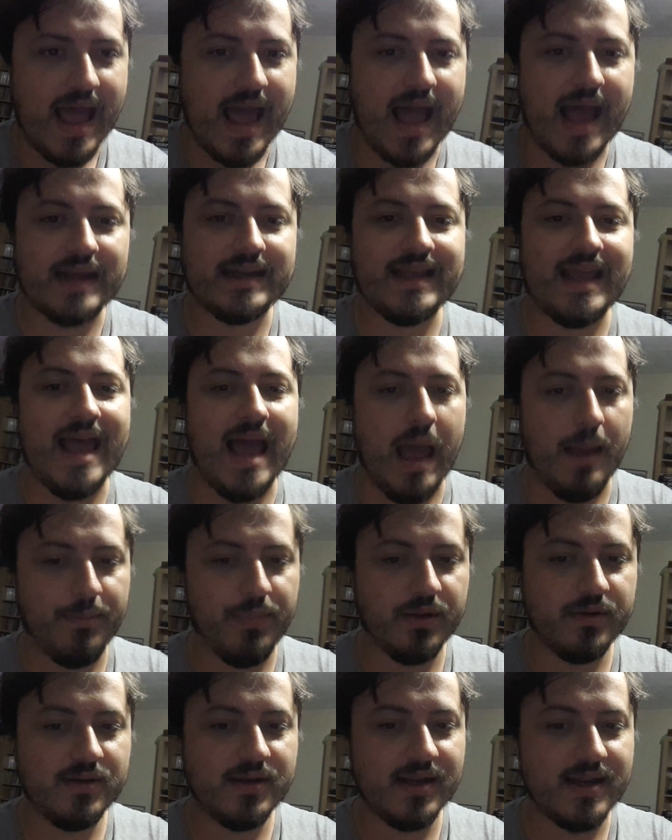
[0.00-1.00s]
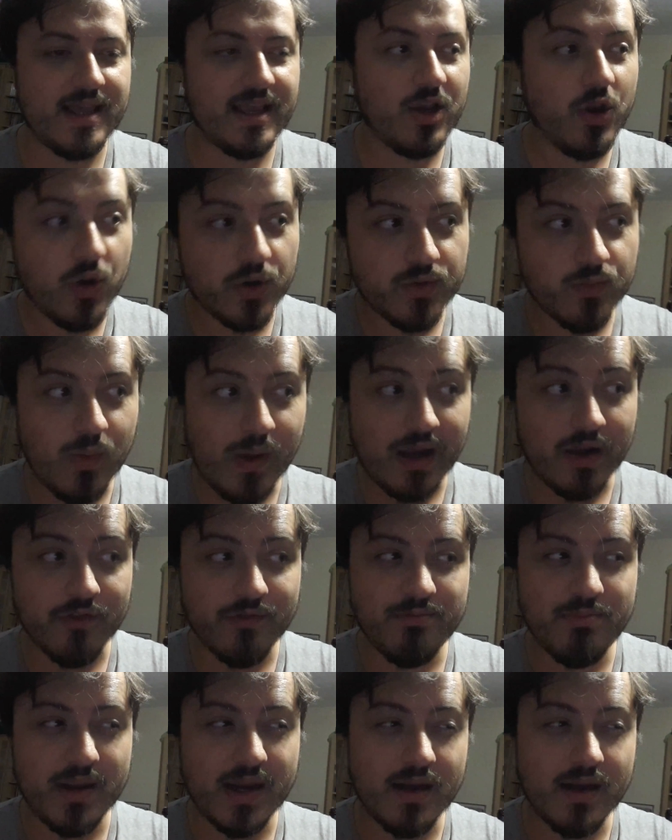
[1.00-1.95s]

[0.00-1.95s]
had it happened, and it could well have